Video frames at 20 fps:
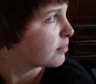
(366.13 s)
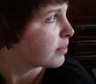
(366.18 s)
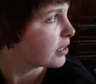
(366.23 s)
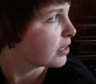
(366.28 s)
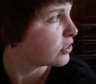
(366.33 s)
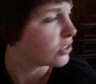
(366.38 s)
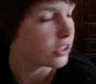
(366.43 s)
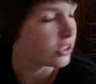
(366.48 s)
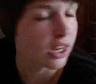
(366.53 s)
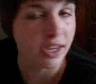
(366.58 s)

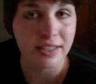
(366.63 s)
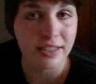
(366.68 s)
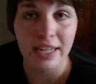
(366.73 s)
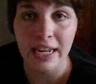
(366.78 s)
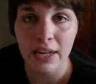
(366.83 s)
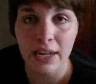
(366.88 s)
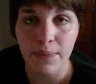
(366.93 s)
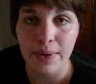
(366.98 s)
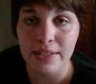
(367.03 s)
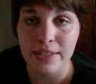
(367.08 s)
something just
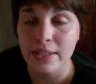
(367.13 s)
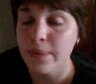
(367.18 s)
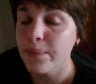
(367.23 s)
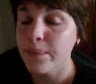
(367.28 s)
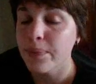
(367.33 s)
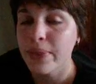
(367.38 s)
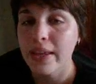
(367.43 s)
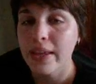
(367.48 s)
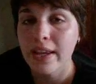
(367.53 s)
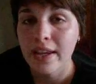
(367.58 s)
knocked. Anyways,
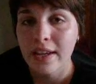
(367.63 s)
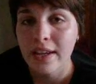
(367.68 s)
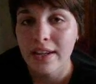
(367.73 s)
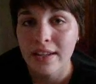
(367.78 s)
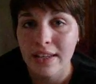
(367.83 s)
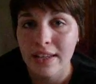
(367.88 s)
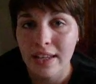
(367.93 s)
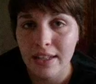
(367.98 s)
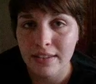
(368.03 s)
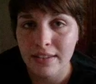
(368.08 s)

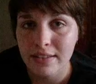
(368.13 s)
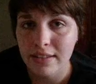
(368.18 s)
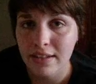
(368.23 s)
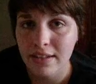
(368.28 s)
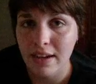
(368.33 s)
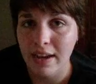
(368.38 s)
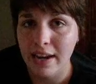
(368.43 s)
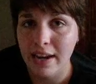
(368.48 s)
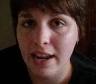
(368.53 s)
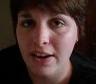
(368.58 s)

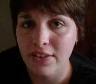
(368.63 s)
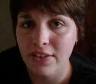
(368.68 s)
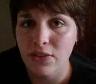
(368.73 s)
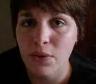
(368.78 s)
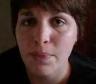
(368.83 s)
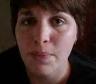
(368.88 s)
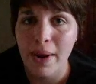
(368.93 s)
got out of